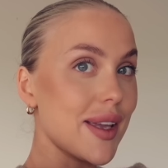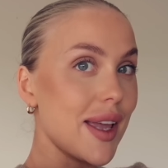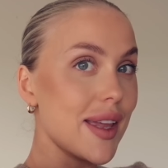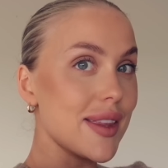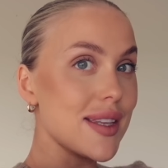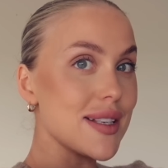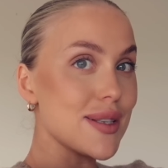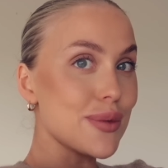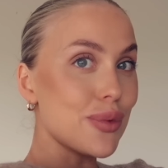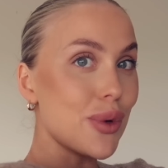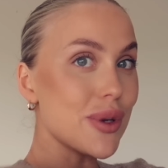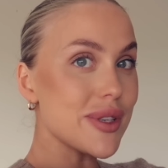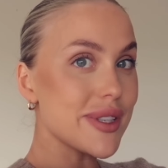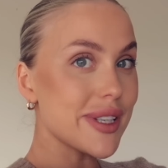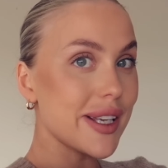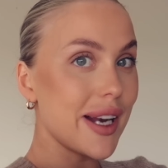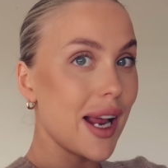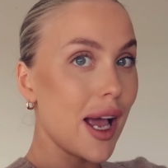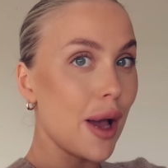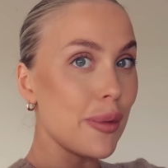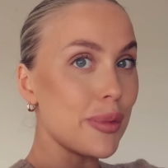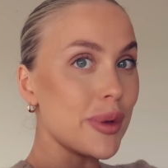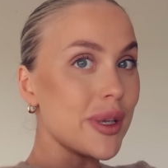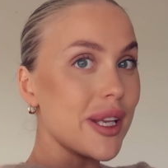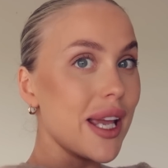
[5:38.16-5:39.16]
yeah, this was gonna
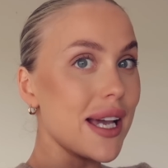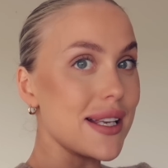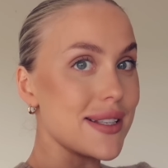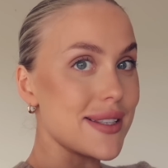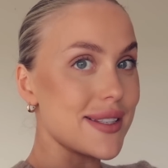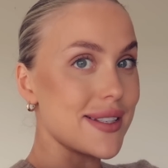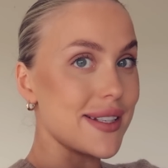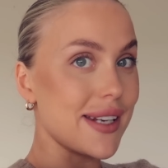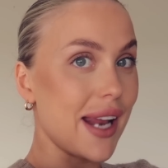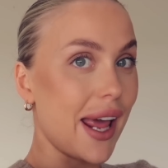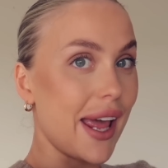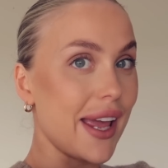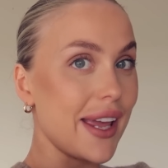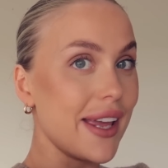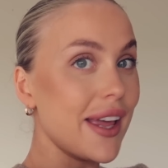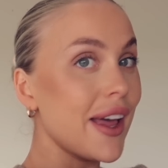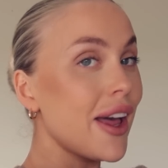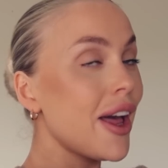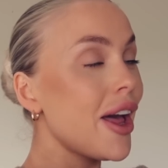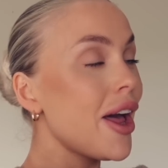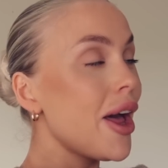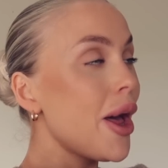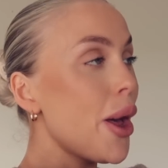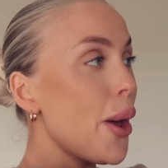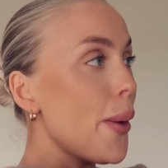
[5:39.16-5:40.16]
happen
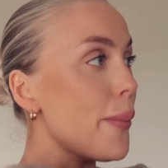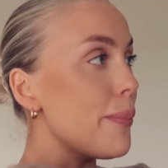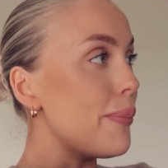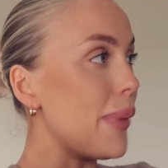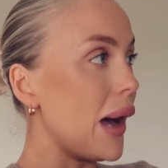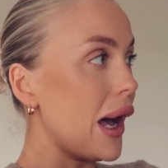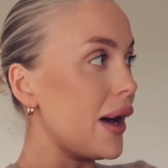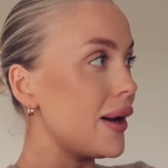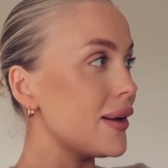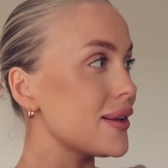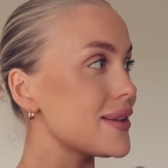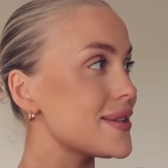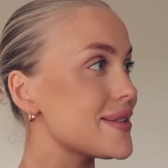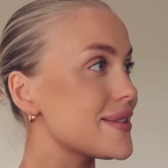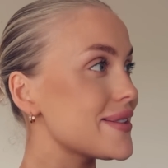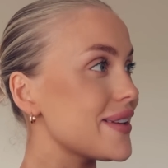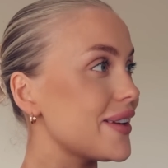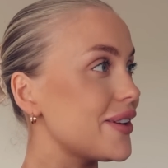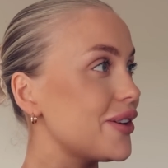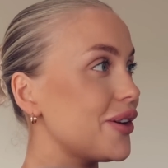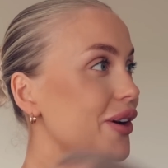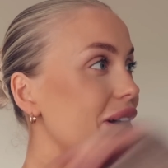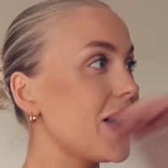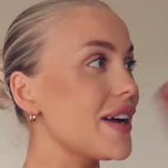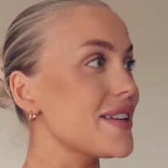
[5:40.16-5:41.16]
yesterday, but
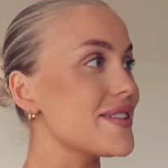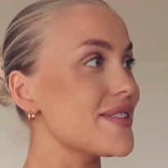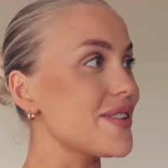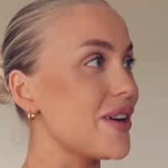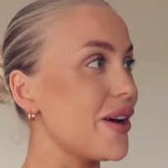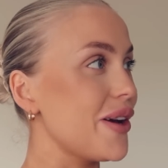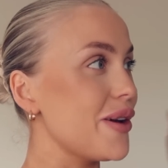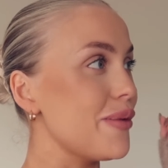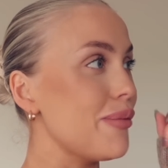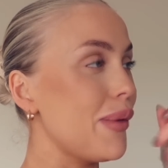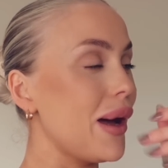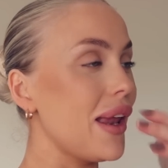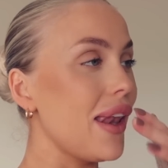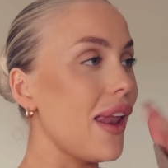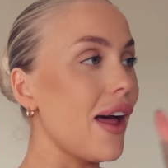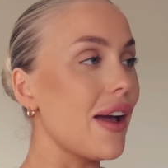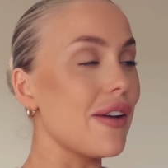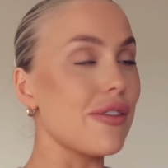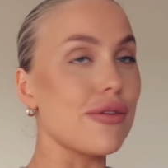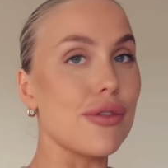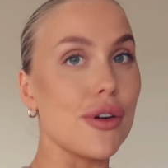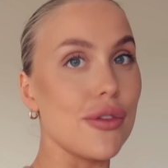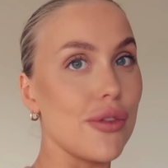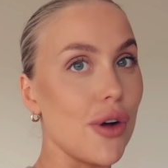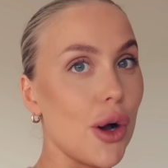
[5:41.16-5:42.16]
you guys know my
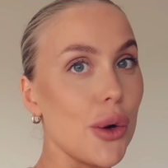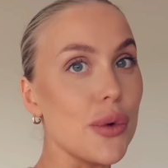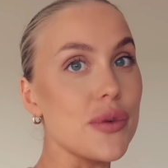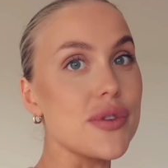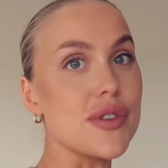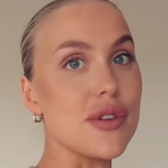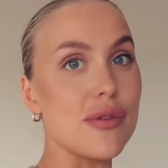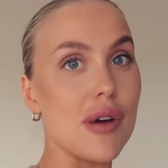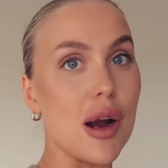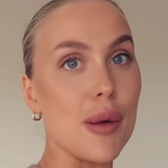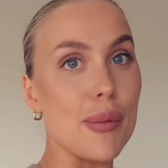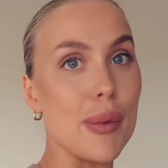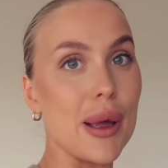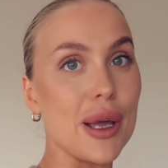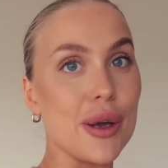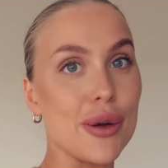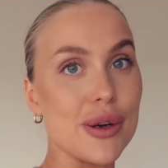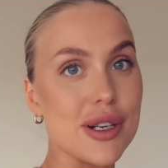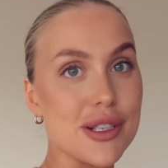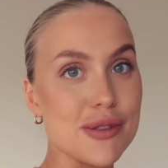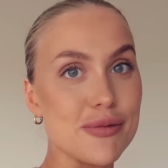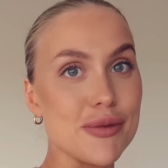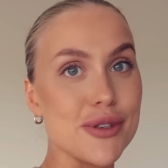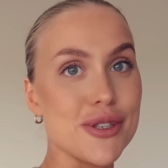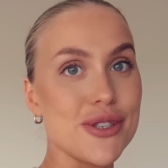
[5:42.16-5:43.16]
life revolves around my
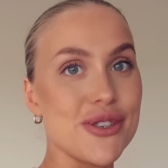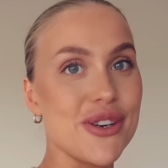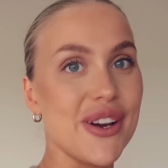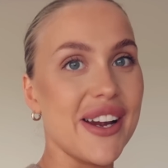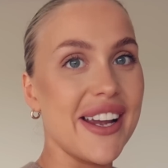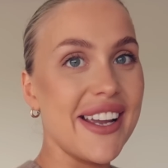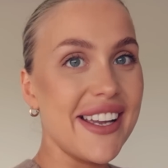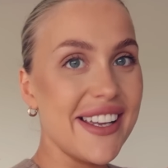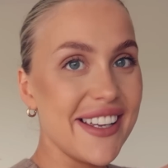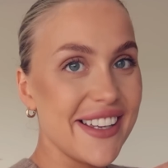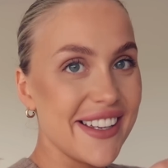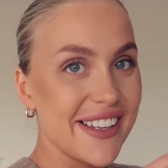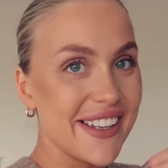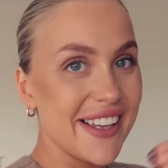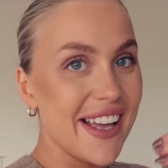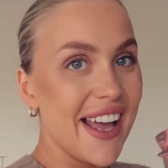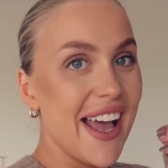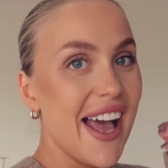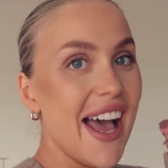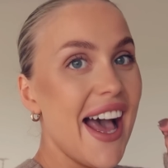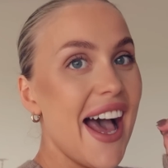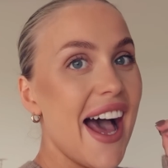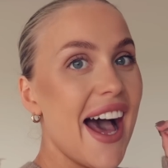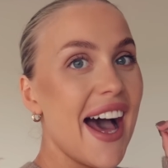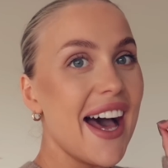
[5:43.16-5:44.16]
Christmas tree
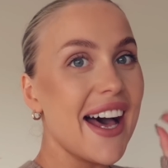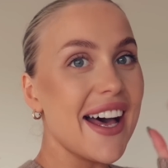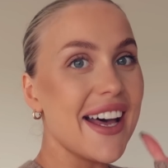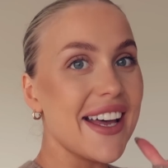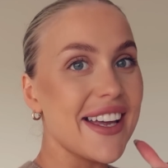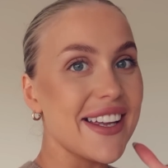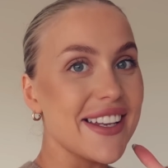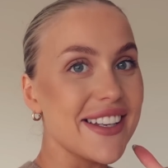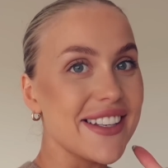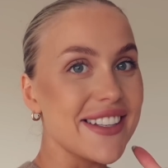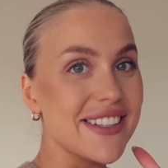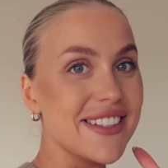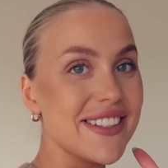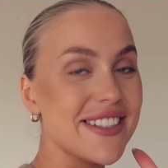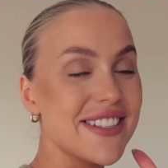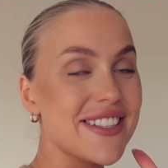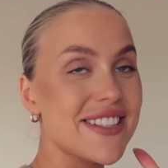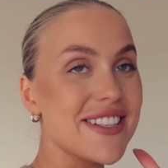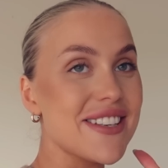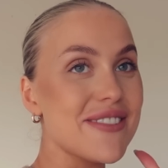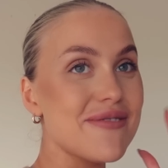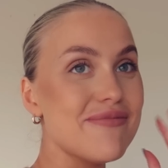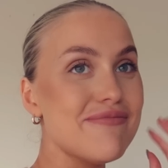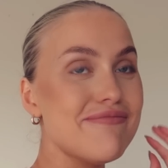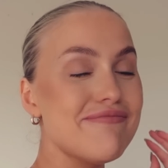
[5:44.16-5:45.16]
and
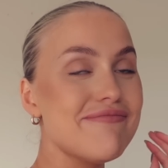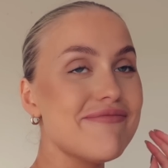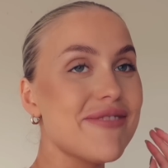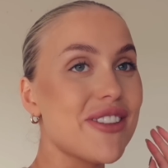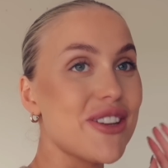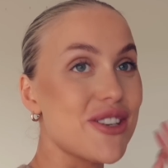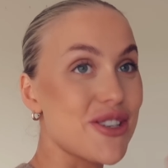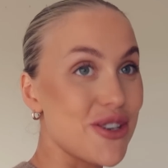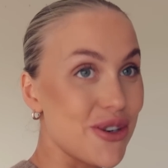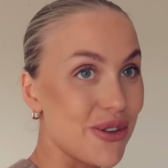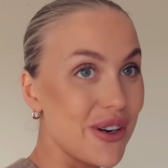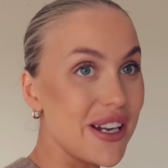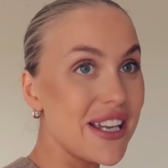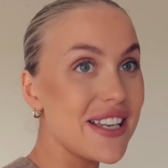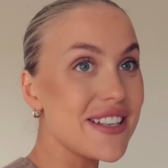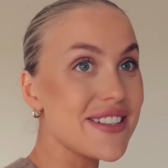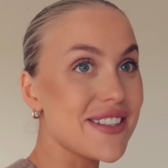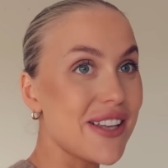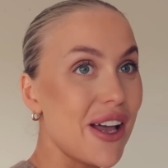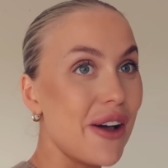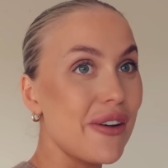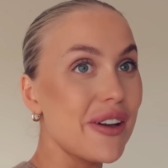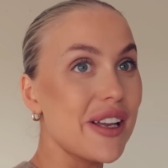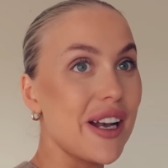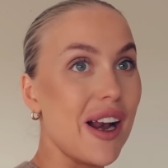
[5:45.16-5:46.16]
the tree is
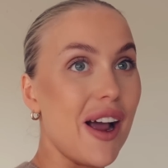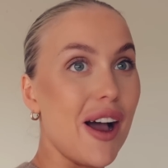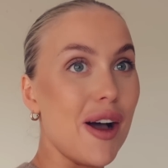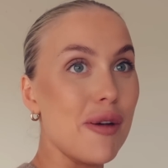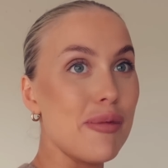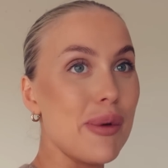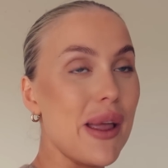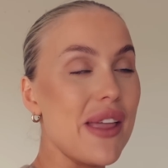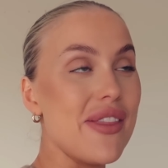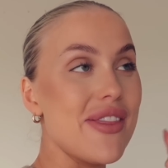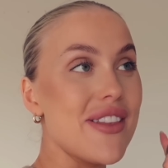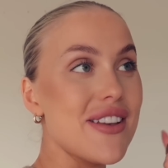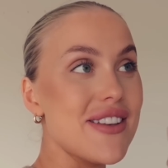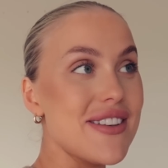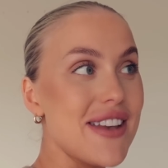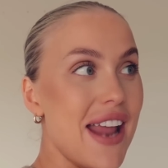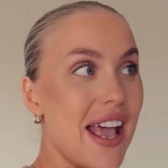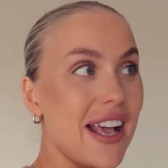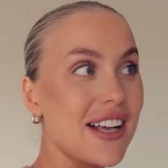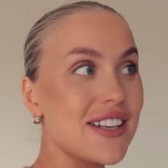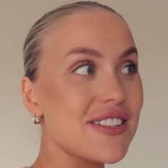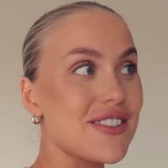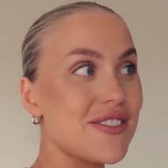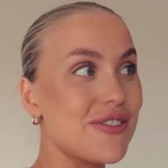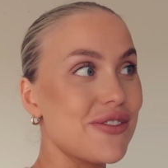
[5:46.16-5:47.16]
going up in the
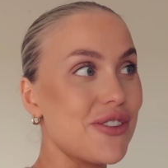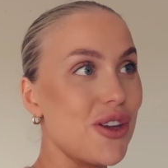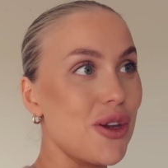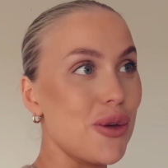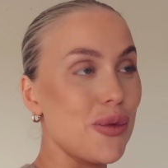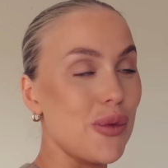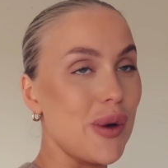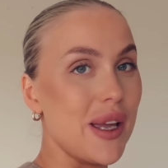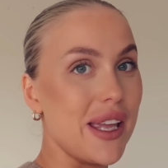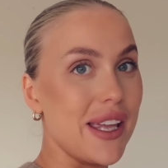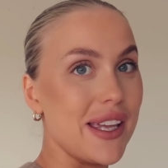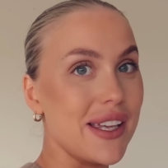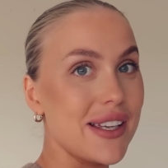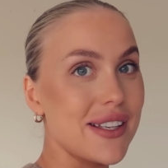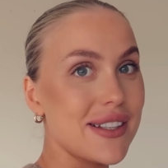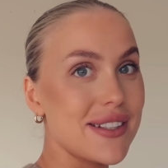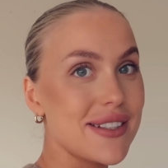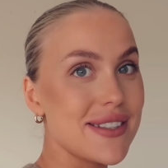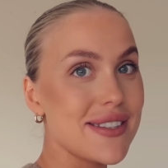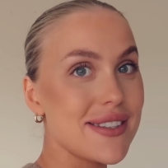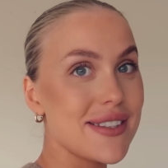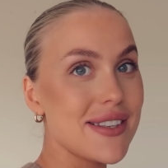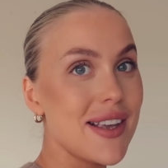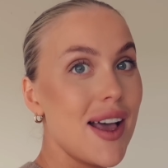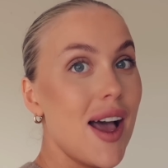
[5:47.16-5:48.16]
next few
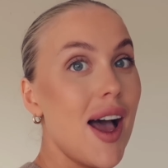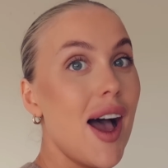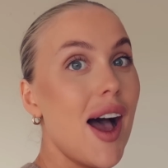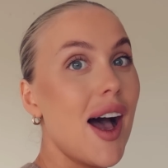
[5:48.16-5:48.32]
weeks.